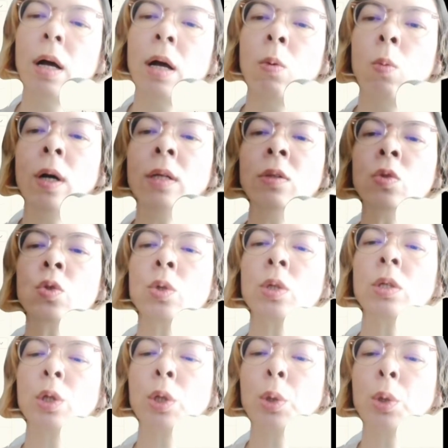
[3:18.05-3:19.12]
I want to
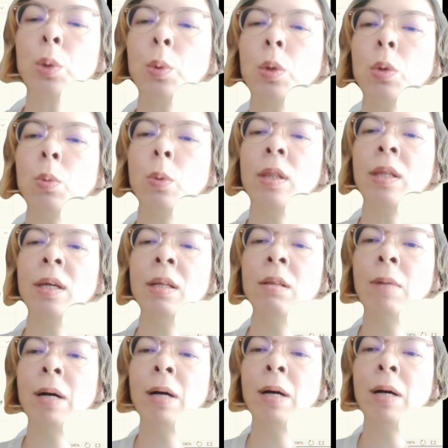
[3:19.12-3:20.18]
include within
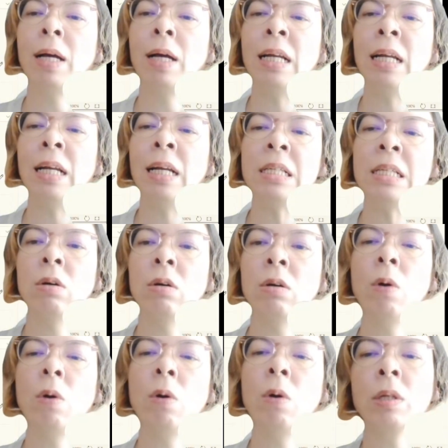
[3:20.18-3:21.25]
my list of all the
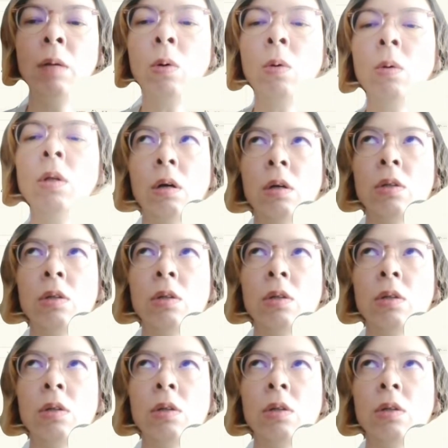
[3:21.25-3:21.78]
table